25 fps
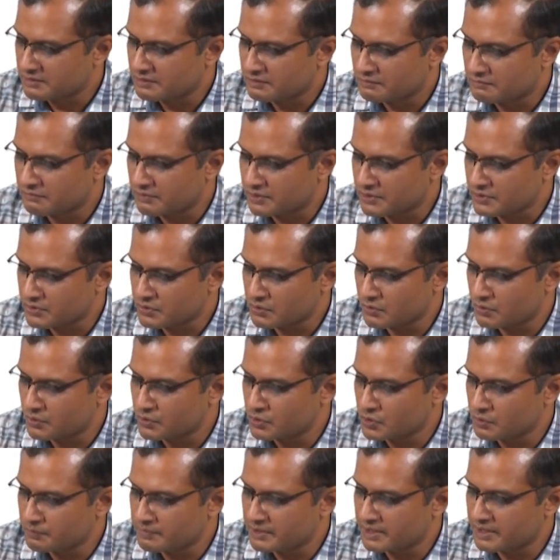was shown
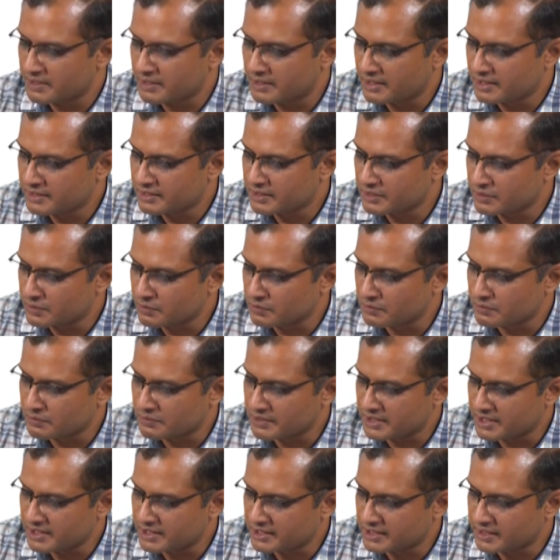to be related to
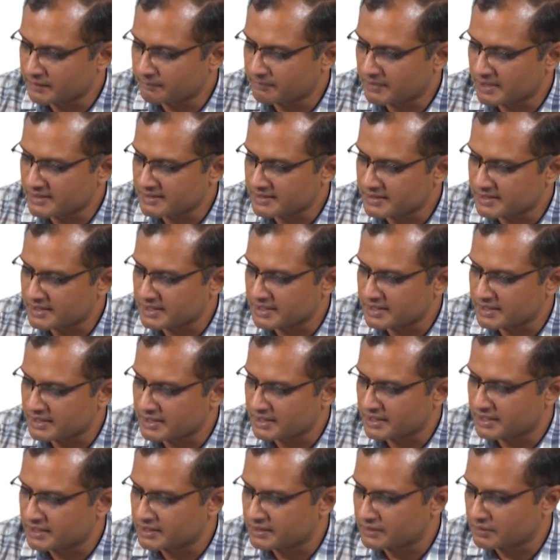heat capacity
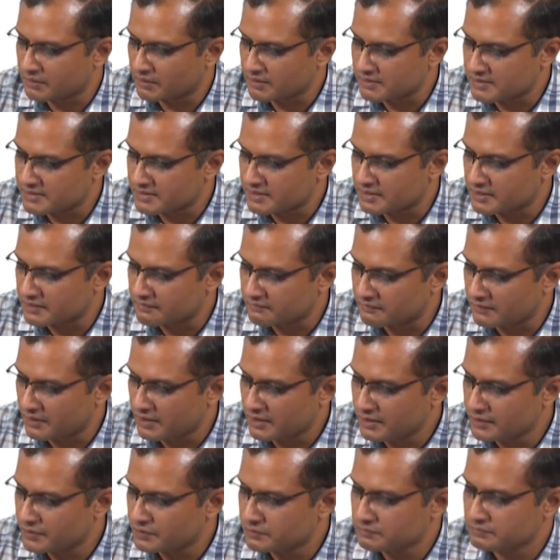at constant
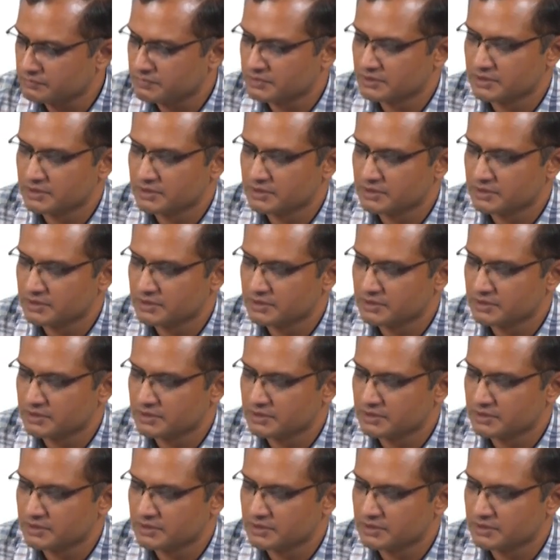volume.